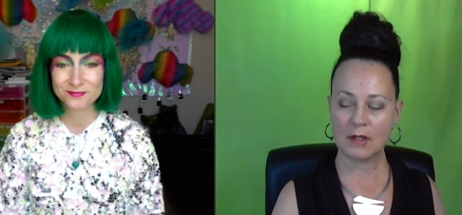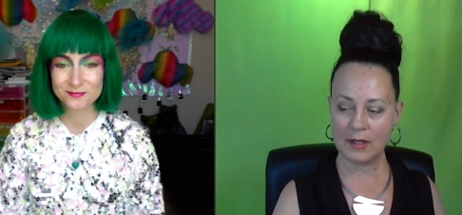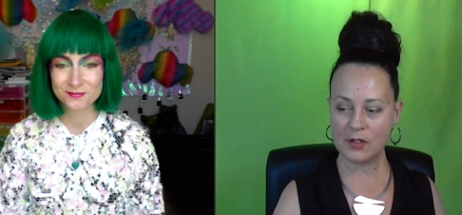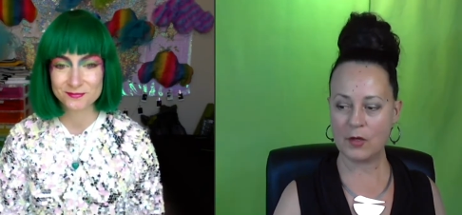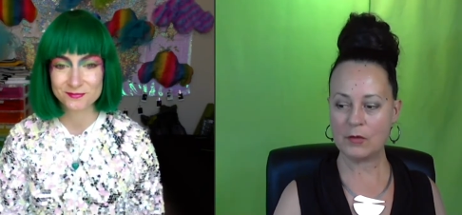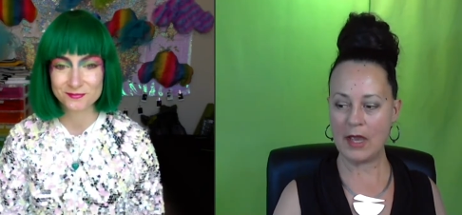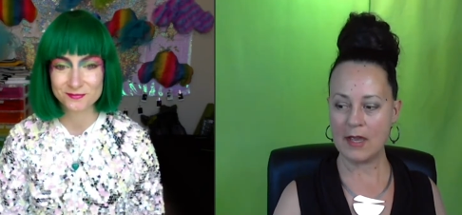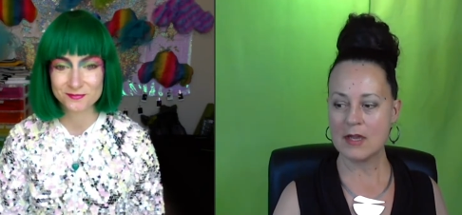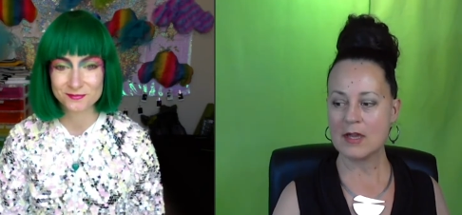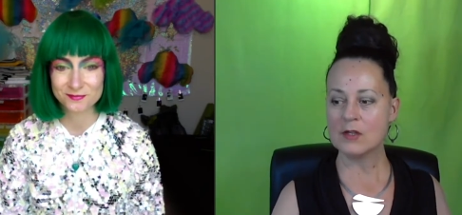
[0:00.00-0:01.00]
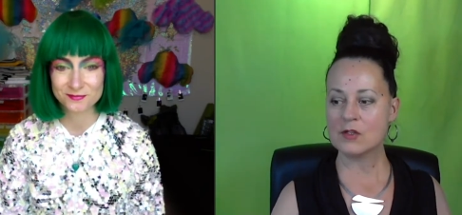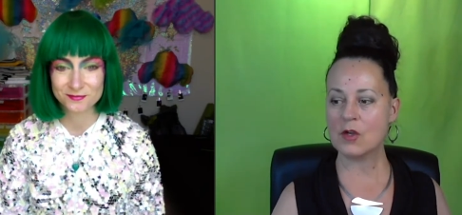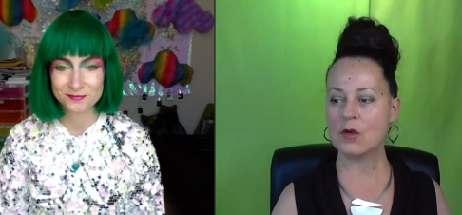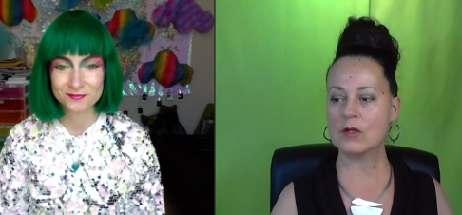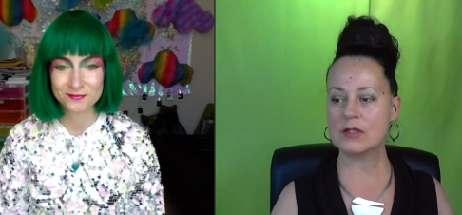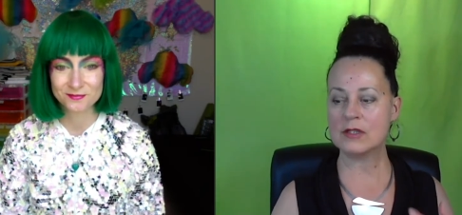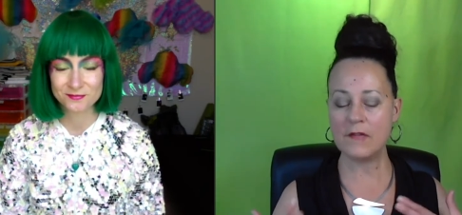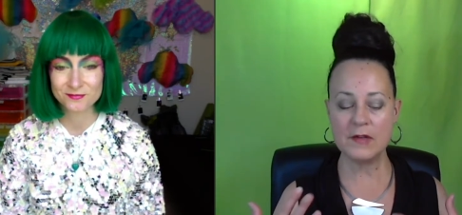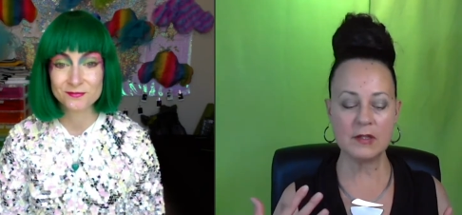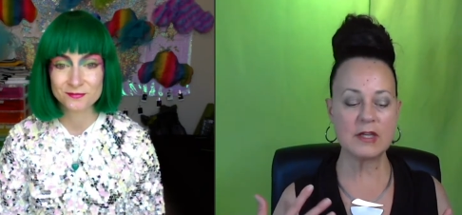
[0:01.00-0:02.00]
Speaker 1: Gotcha. Okay. So it's
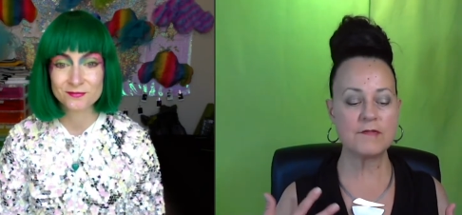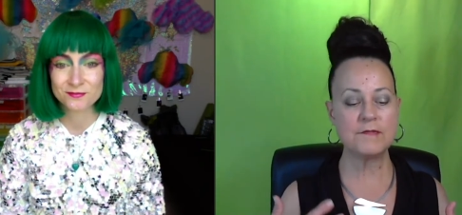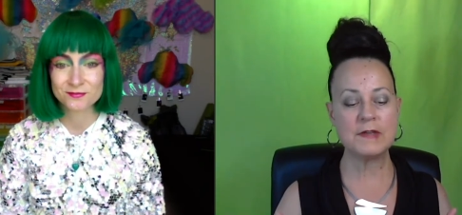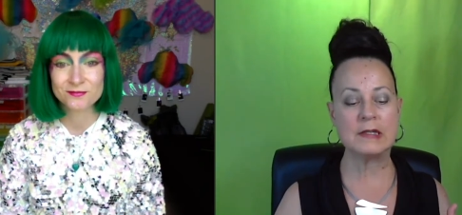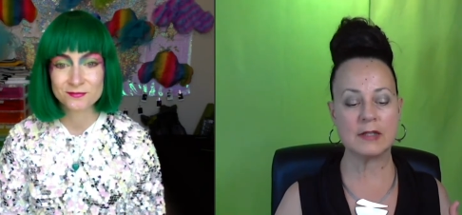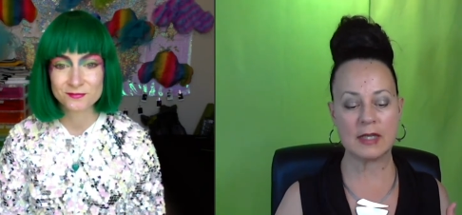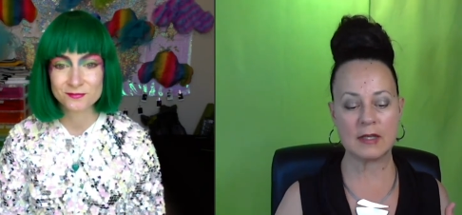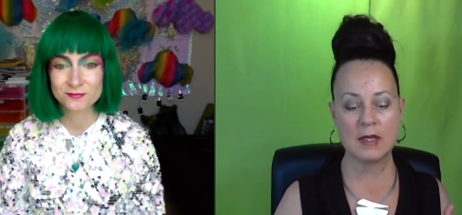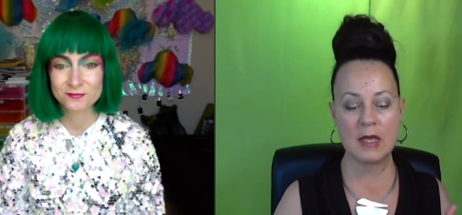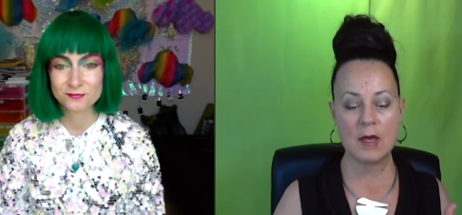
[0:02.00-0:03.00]
definitely a feeling,